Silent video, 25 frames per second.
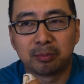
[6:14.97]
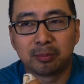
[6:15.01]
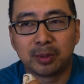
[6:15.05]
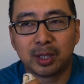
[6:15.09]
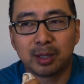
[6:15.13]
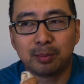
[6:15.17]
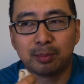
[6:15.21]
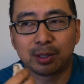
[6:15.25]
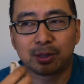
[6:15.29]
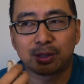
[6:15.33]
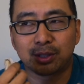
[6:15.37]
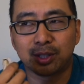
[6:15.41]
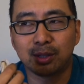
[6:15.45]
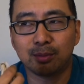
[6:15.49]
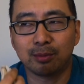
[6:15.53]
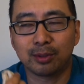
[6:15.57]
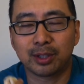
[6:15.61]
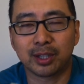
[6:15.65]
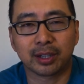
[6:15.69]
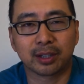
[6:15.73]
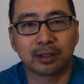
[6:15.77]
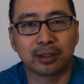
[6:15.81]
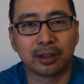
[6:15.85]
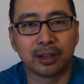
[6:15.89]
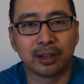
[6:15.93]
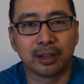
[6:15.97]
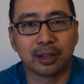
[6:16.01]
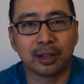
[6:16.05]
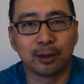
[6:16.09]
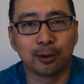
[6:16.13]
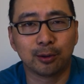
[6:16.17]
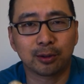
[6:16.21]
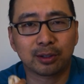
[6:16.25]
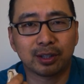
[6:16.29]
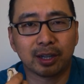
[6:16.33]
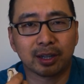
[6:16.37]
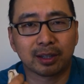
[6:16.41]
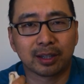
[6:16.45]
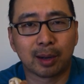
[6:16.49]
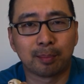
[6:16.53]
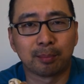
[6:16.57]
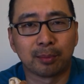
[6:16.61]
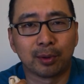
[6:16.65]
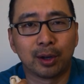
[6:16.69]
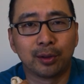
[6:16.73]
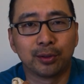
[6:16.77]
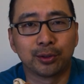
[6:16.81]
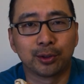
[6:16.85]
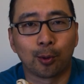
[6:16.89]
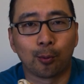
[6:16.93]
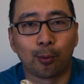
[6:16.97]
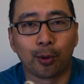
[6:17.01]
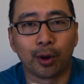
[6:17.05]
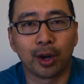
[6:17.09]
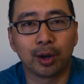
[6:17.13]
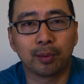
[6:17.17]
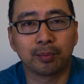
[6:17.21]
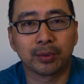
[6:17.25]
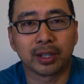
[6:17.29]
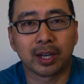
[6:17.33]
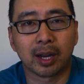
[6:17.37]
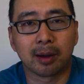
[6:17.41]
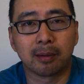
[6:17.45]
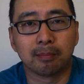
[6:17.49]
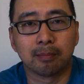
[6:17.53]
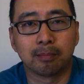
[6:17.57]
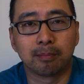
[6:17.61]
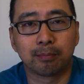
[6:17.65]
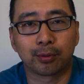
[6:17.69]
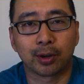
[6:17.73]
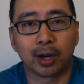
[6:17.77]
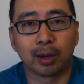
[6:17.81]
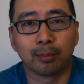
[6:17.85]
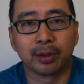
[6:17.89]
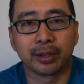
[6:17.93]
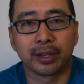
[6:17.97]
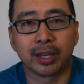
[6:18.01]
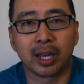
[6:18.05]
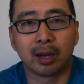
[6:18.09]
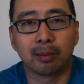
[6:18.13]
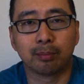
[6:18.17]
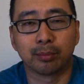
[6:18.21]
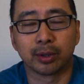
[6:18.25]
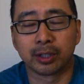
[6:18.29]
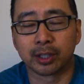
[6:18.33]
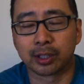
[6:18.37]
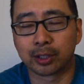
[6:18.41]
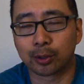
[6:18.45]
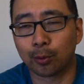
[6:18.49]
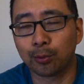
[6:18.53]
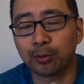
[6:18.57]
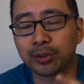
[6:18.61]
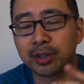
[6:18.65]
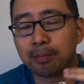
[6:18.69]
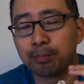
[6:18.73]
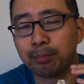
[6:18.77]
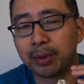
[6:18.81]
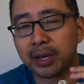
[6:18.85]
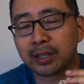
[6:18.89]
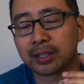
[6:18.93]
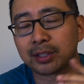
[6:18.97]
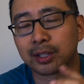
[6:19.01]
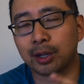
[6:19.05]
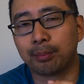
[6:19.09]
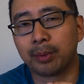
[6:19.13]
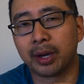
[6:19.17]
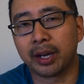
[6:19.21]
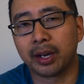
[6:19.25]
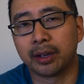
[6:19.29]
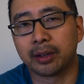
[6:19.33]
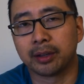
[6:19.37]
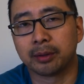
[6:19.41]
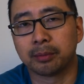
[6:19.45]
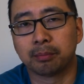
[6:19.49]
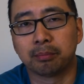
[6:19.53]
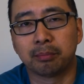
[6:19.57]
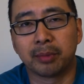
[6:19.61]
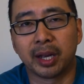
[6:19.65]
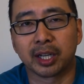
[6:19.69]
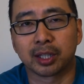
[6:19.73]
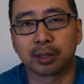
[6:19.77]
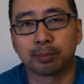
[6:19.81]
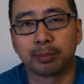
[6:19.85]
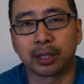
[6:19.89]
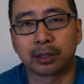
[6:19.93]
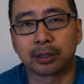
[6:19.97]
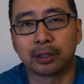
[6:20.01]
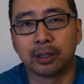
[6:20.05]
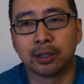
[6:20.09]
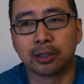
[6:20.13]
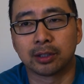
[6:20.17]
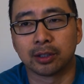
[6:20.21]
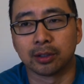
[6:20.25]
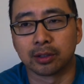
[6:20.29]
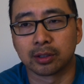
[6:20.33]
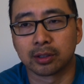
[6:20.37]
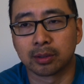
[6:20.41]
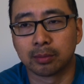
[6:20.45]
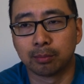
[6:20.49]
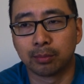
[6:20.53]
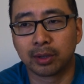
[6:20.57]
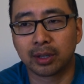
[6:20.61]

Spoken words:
it seems like it looks like I'm underwhelmed, and I probably am, but it's only based on my expectations.